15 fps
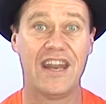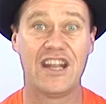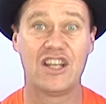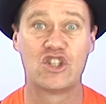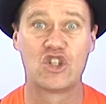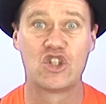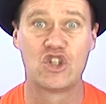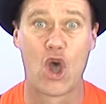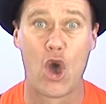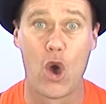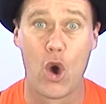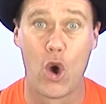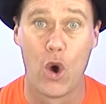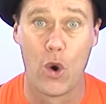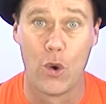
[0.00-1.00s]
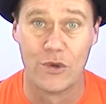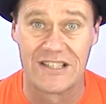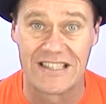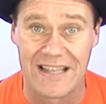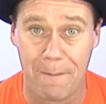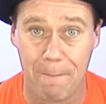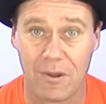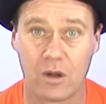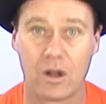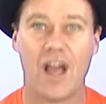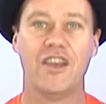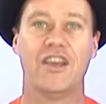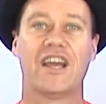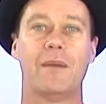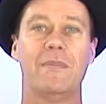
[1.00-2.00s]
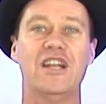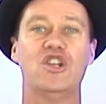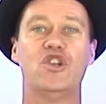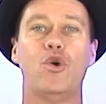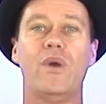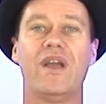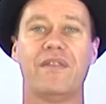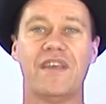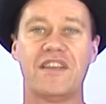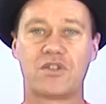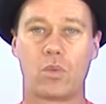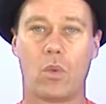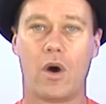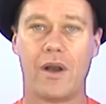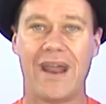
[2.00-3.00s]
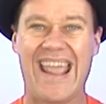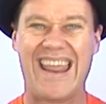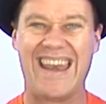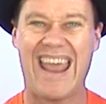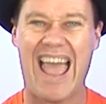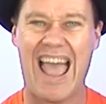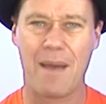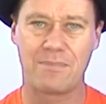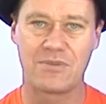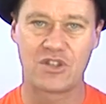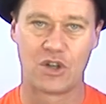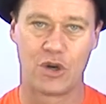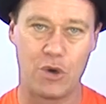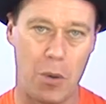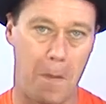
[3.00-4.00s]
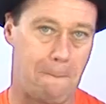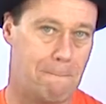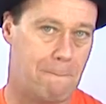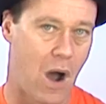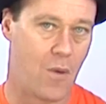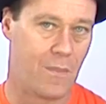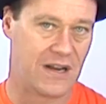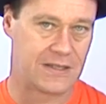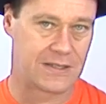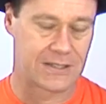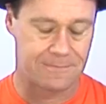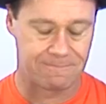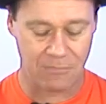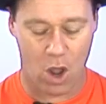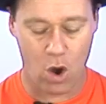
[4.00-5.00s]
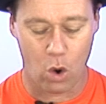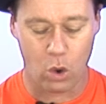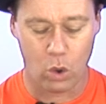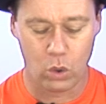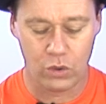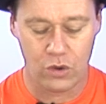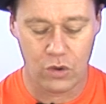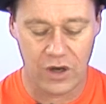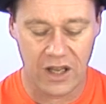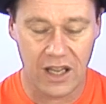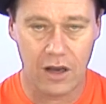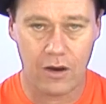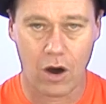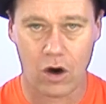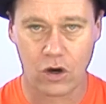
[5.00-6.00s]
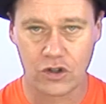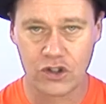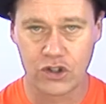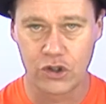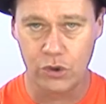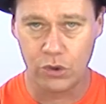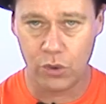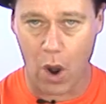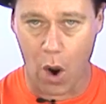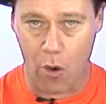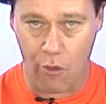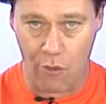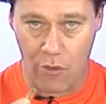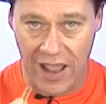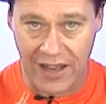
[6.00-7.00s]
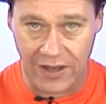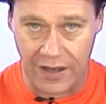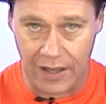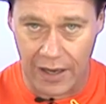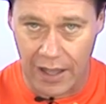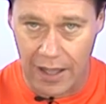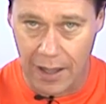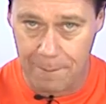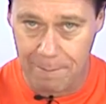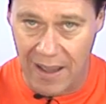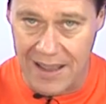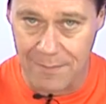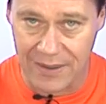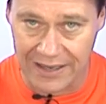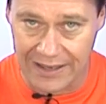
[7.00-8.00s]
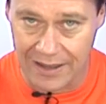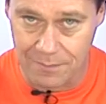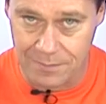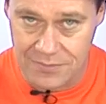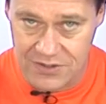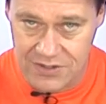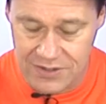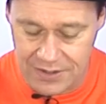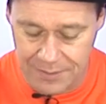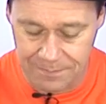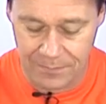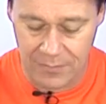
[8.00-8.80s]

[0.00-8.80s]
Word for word: it is so simple. You're going to be doing this one in absolute moments. All you need are two regular paper clips